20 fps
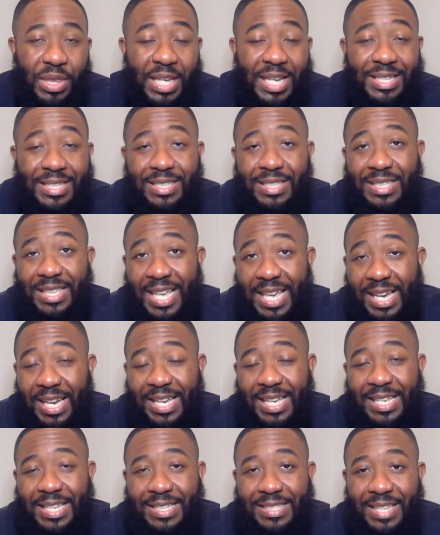they think
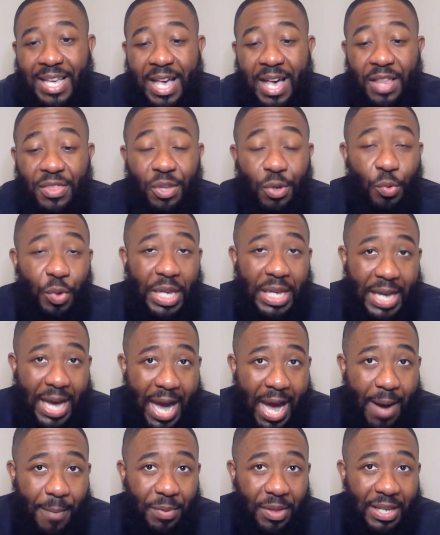is the Green
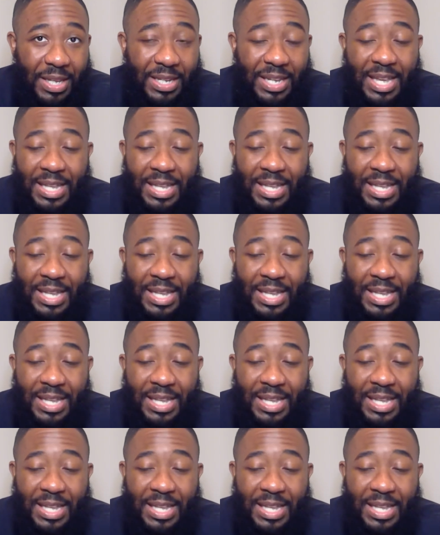Goblin,